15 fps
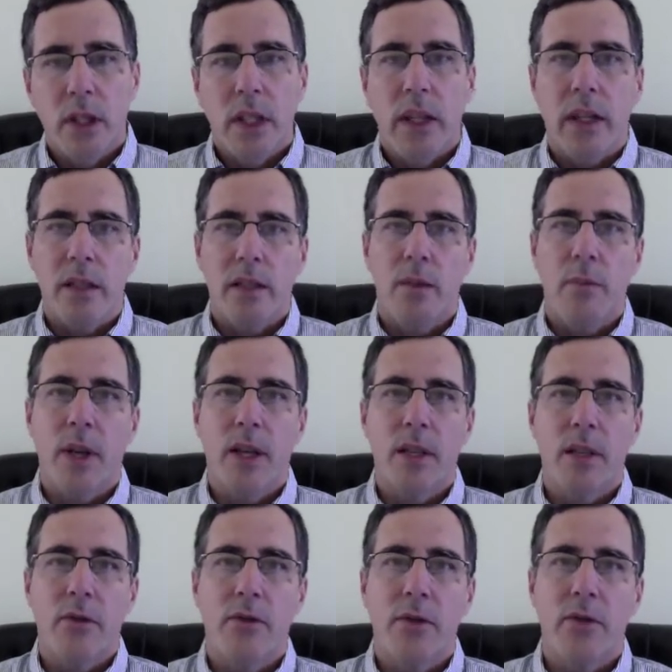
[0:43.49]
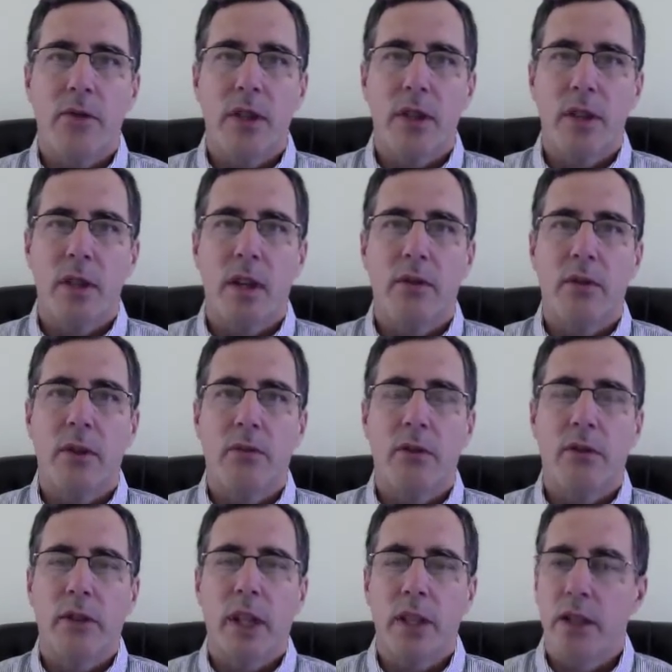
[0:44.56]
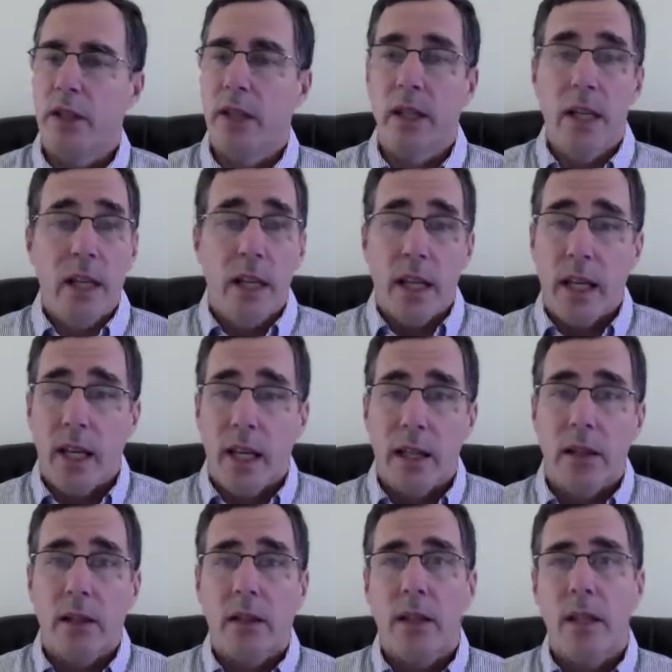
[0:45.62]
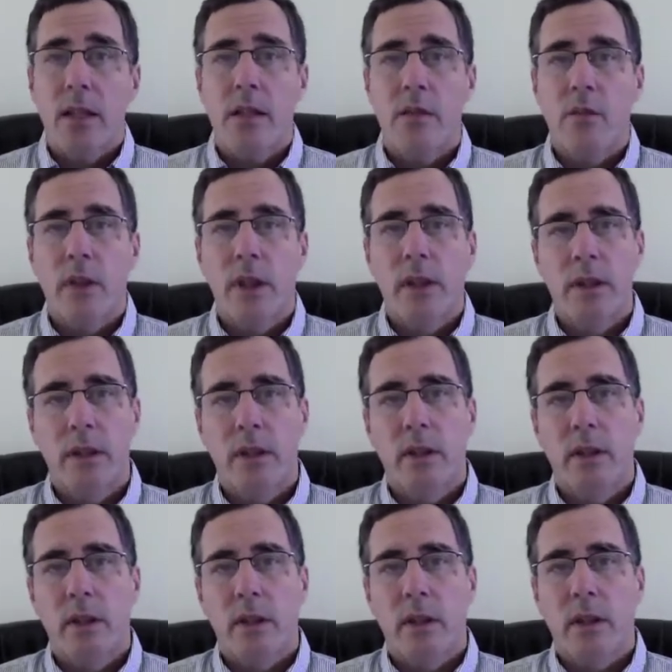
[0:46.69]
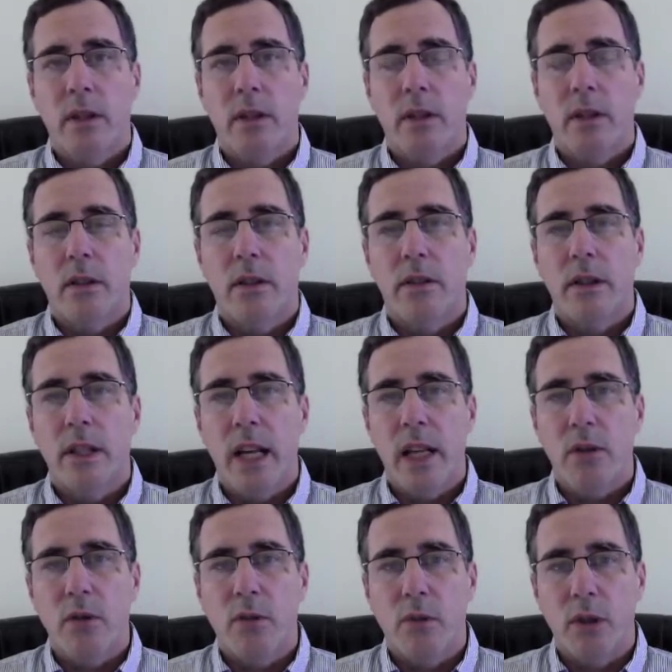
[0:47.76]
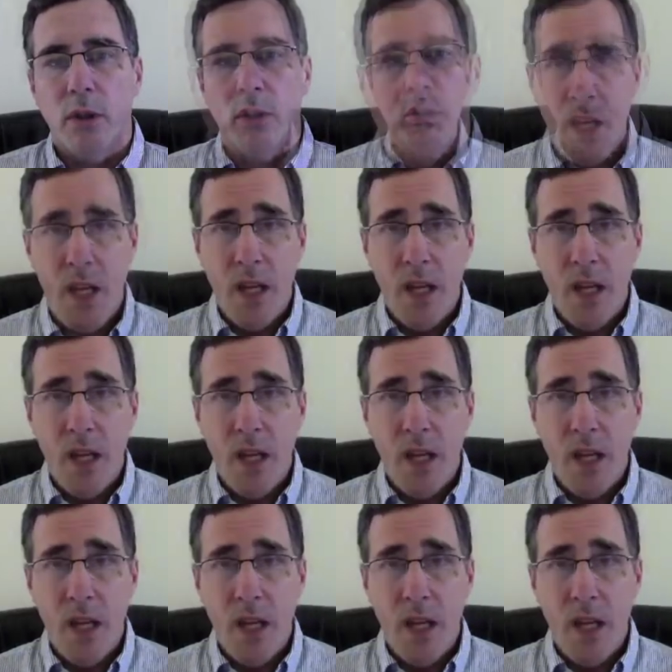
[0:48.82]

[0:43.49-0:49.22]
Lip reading: as the basis for philosophical reflection and less with the natural world.